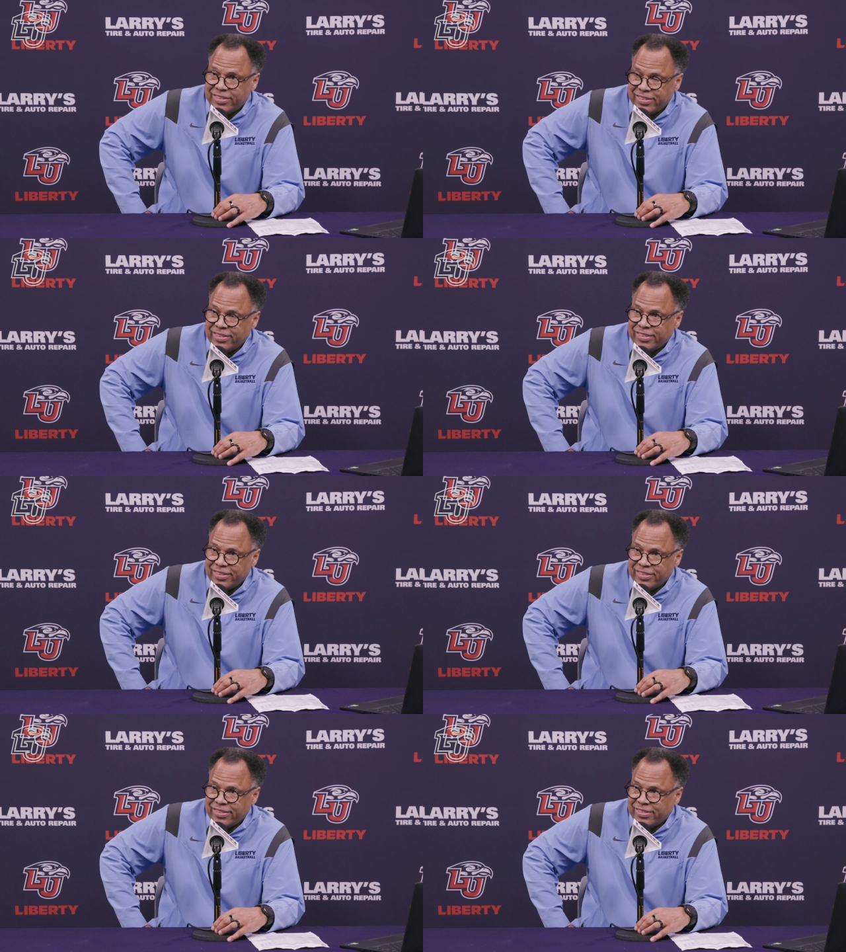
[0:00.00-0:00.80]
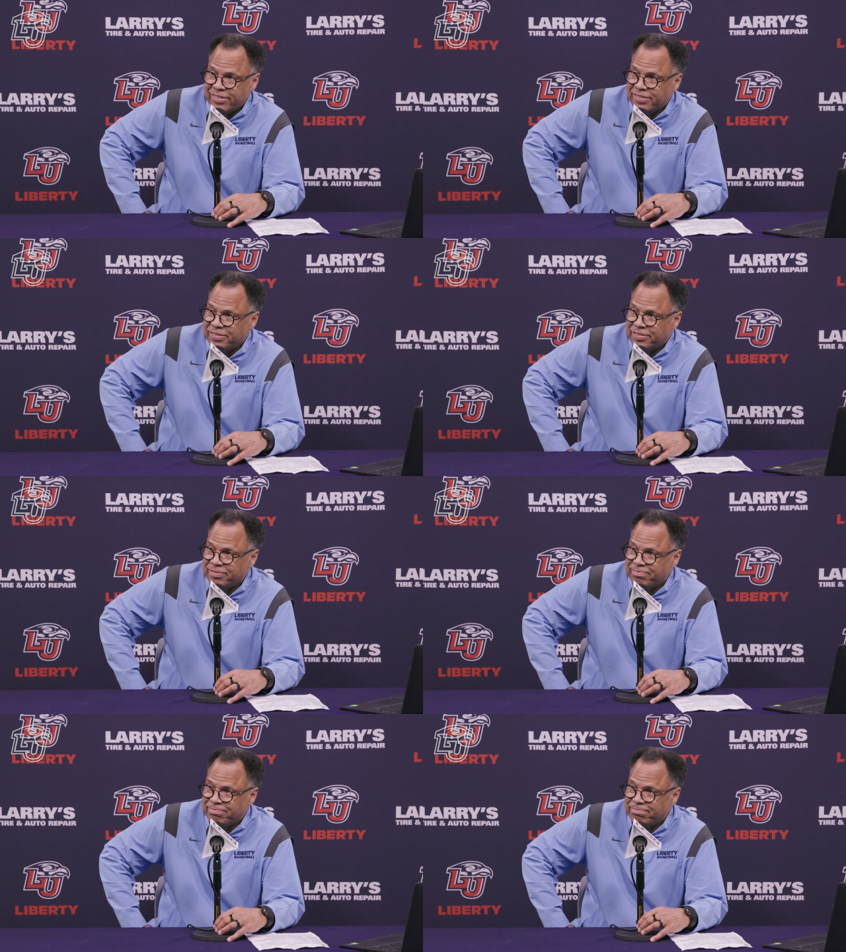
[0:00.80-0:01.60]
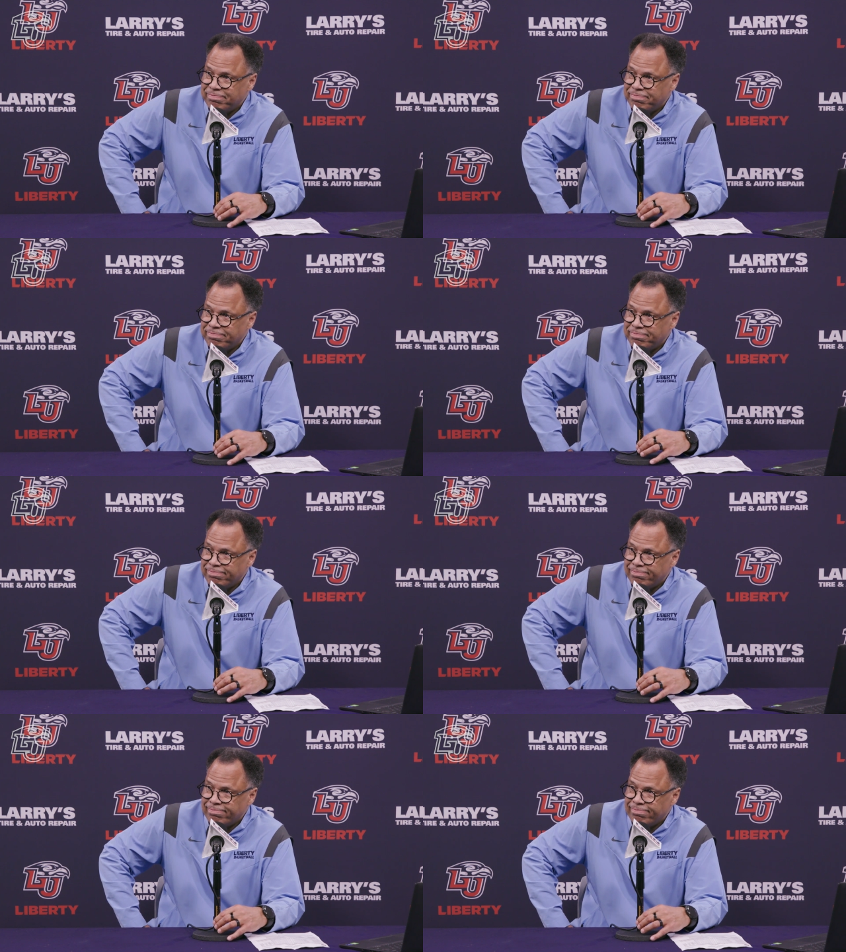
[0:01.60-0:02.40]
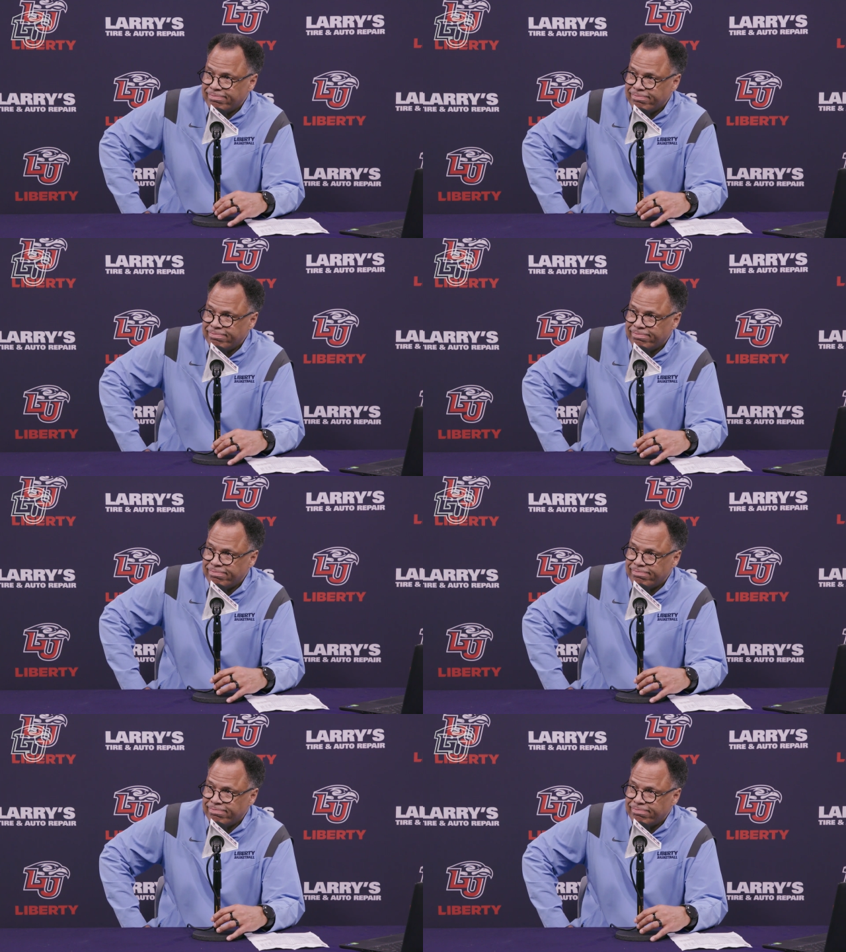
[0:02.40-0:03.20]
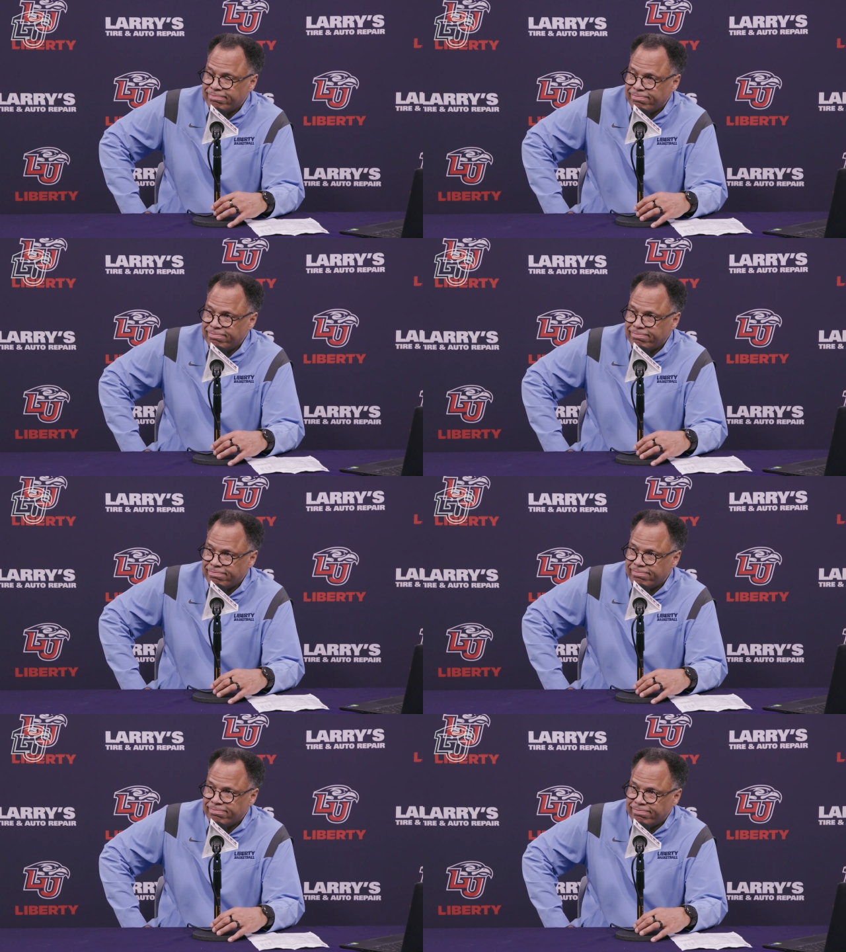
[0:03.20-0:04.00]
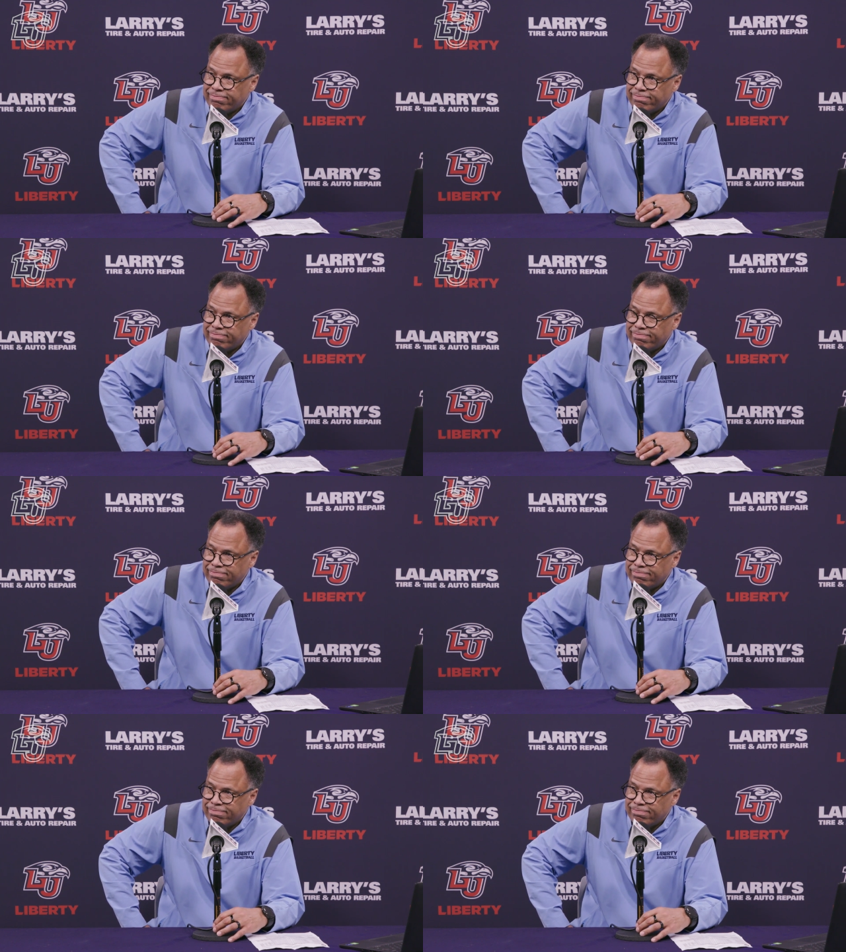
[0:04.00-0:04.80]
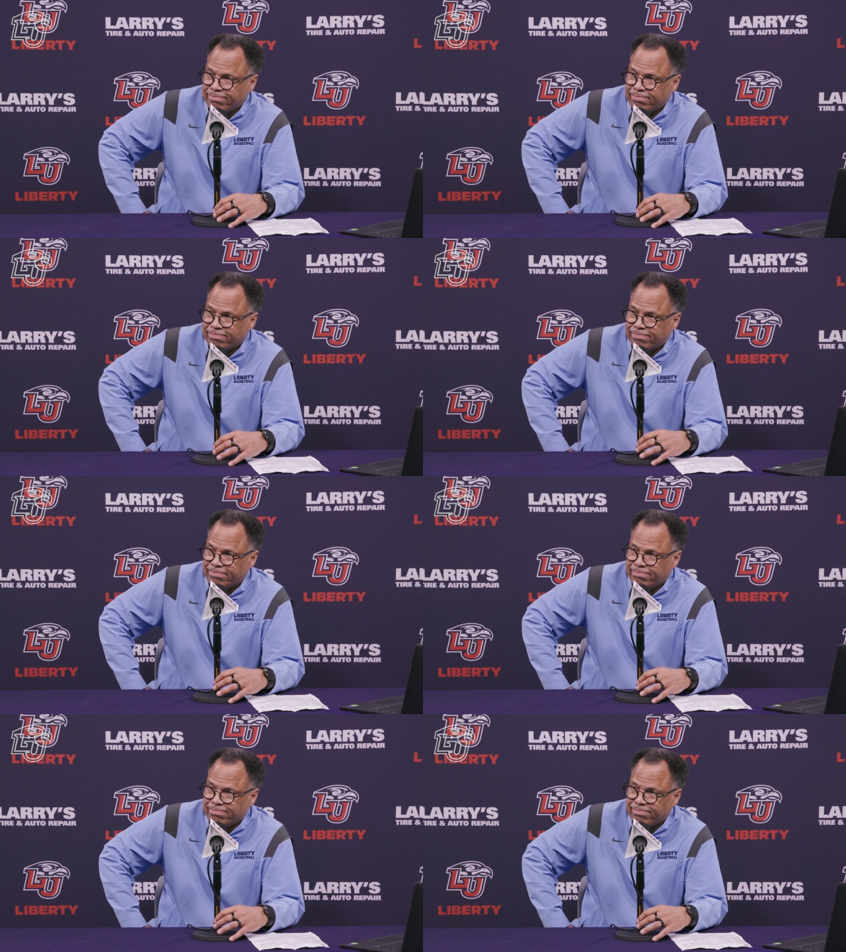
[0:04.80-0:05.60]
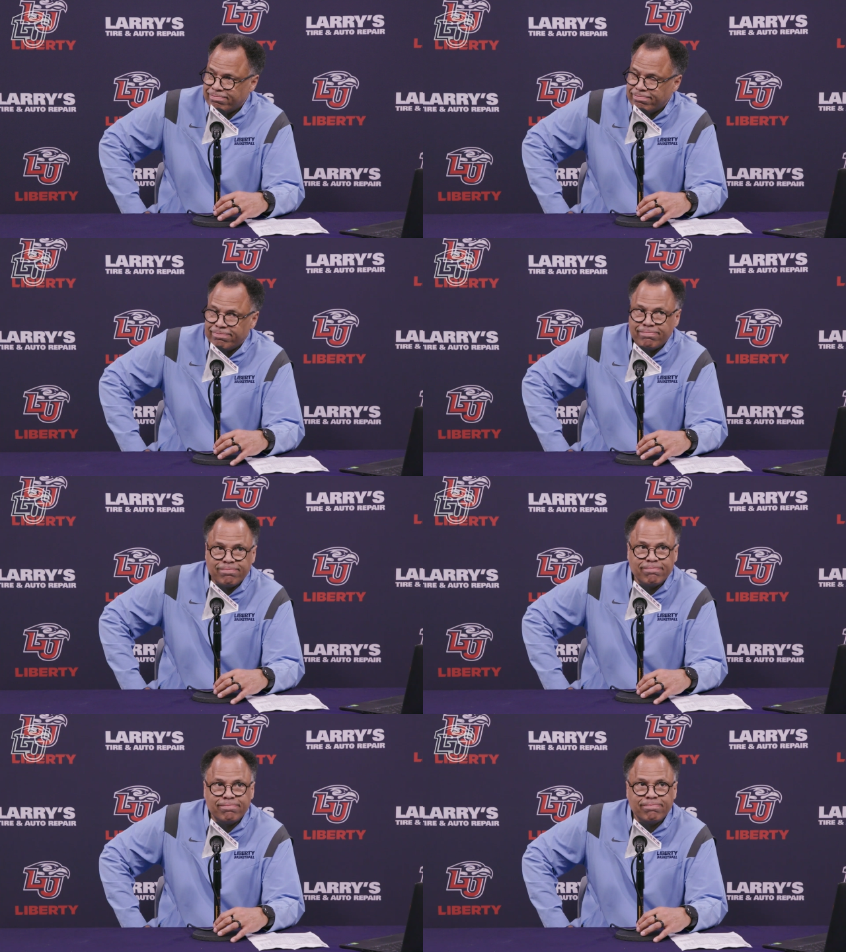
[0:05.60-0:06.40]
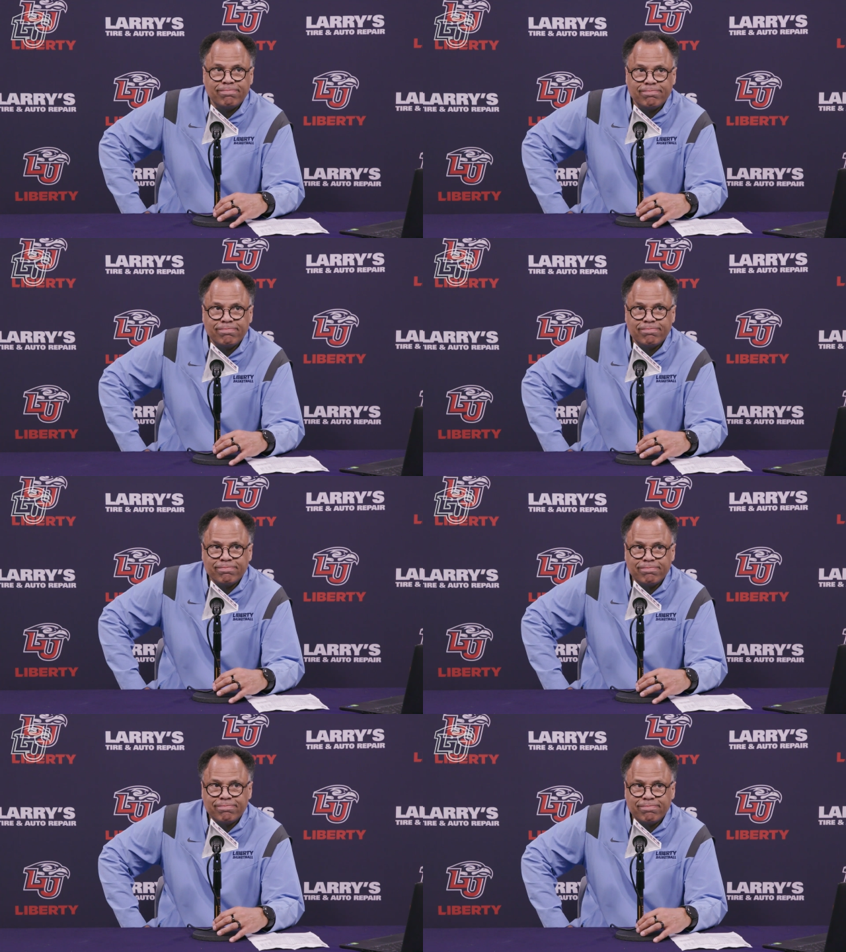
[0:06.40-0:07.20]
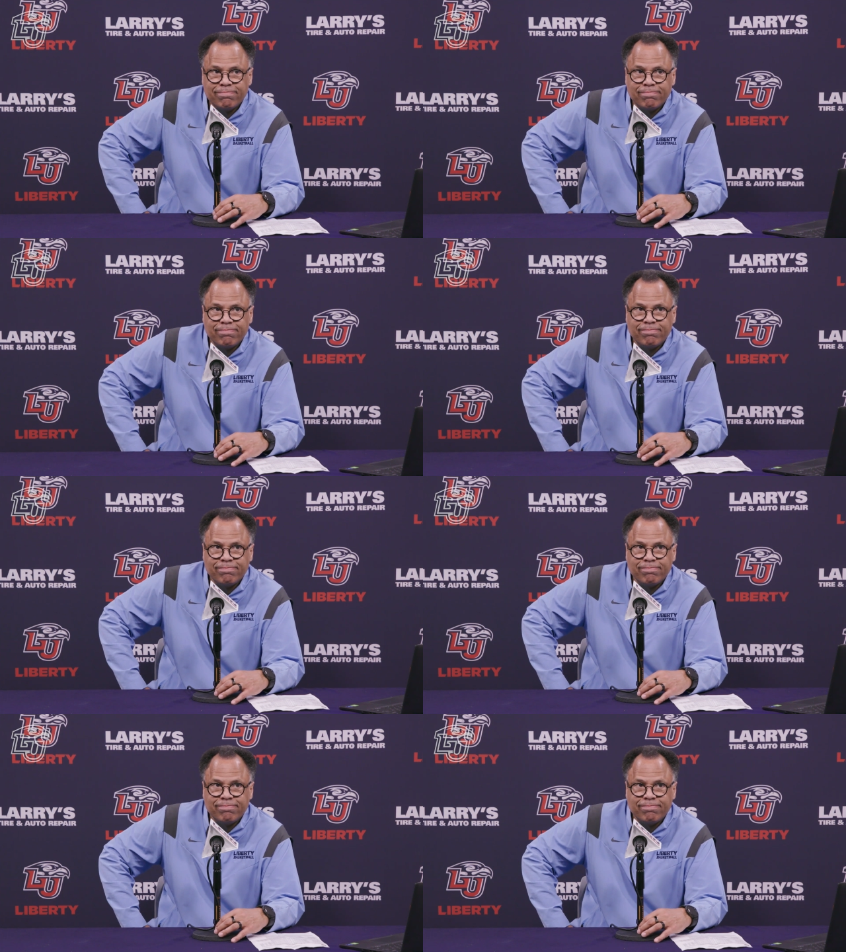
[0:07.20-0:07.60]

Nobody speaks.